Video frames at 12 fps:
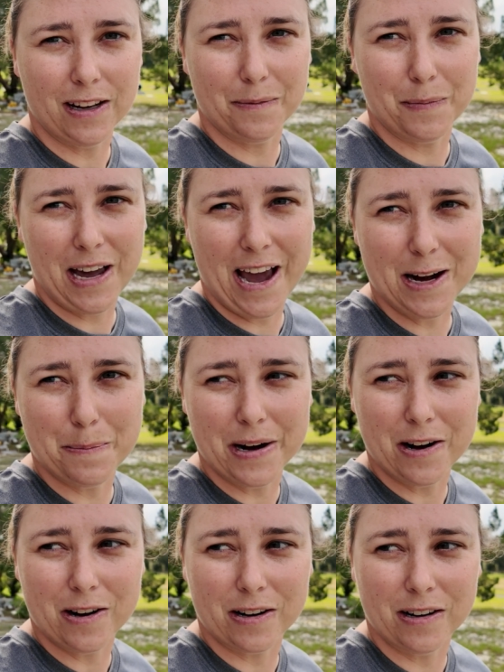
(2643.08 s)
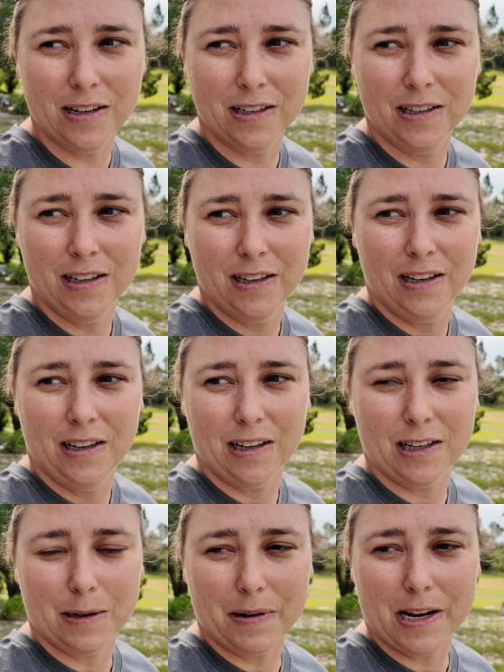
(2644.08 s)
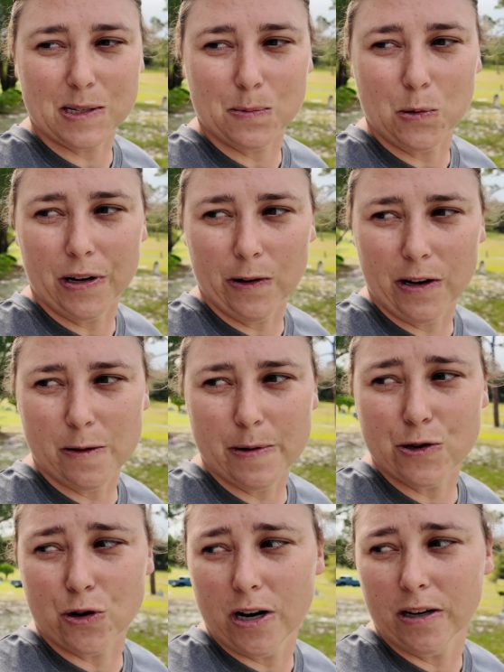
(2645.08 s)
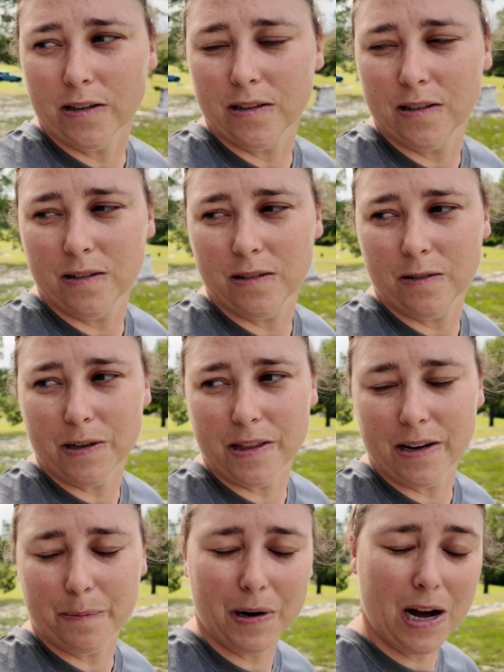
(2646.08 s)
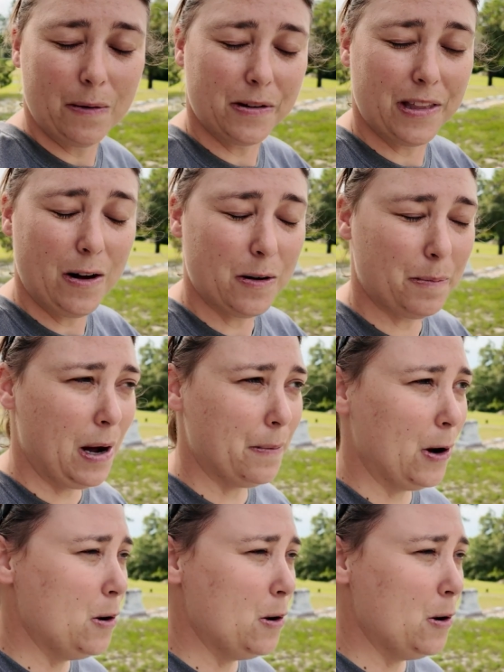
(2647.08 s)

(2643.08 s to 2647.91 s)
a can of beer, come next morning, it'll either be drunk with it without it popped